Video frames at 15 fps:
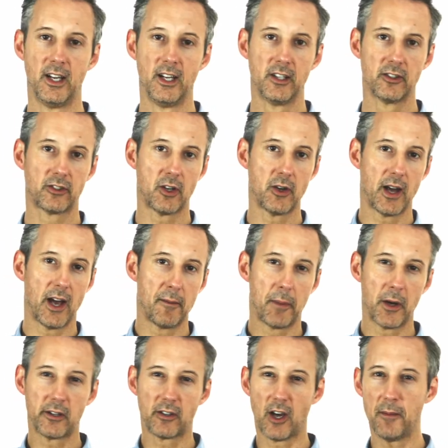So
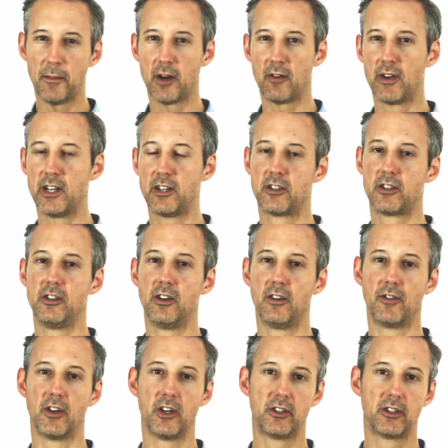by the time I reached
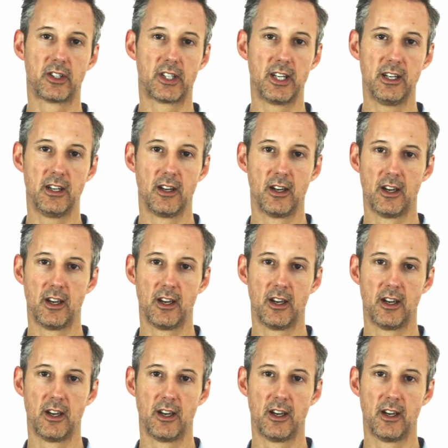university,